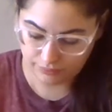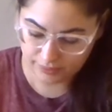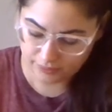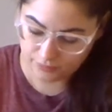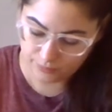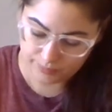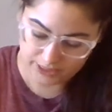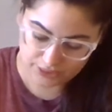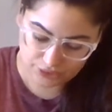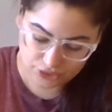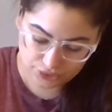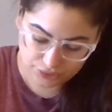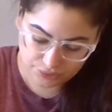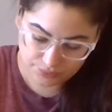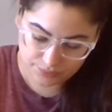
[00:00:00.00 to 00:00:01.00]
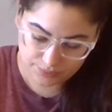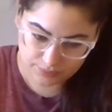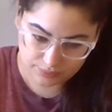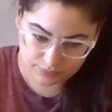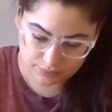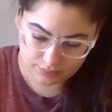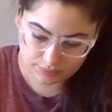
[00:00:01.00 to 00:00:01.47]
there will be 2,
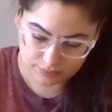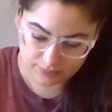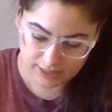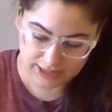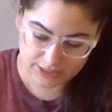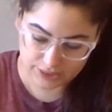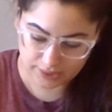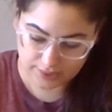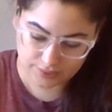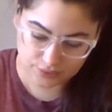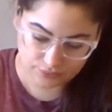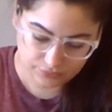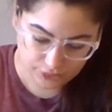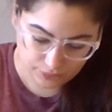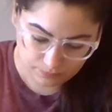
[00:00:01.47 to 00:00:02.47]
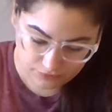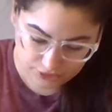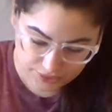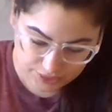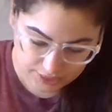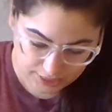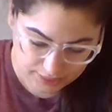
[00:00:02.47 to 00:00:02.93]
well actually let's do volume
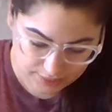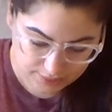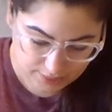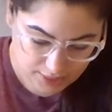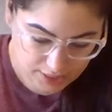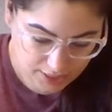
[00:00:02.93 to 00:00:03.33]
first, I guess.